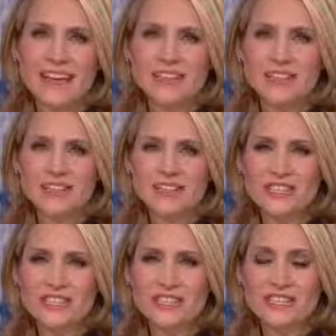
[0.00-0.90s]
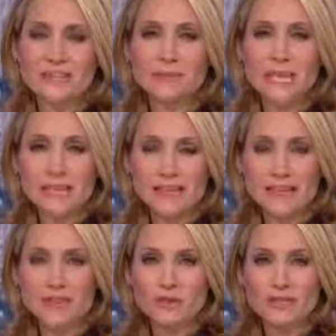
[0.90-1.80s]
And Charlie Sheen did end up taking
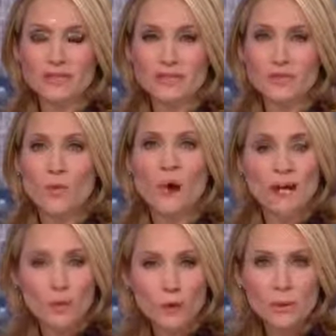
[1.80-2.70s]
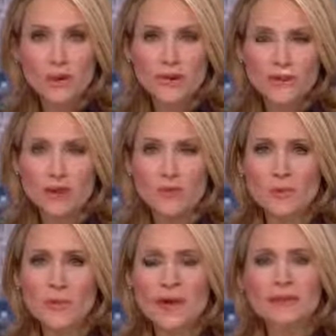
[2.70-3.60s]
that drug test while we were in his home.
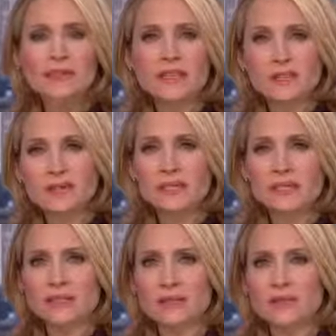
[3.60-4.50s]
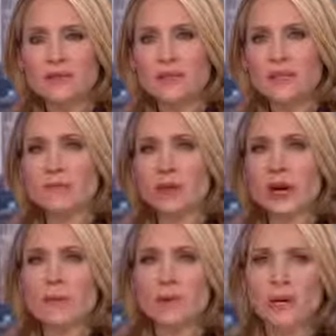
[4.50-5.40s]
He passed the urine test, but also took a more
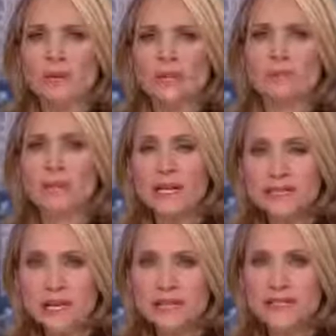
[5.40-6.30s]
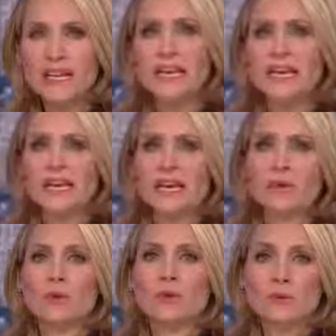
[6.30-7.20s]
comprehensive blood test that
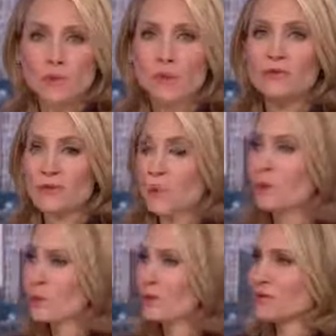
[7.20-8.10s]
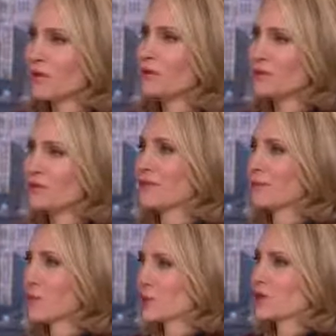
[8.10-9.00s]
would, would reveal if even
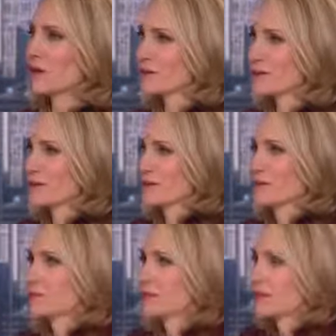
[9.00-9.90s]
more drugs were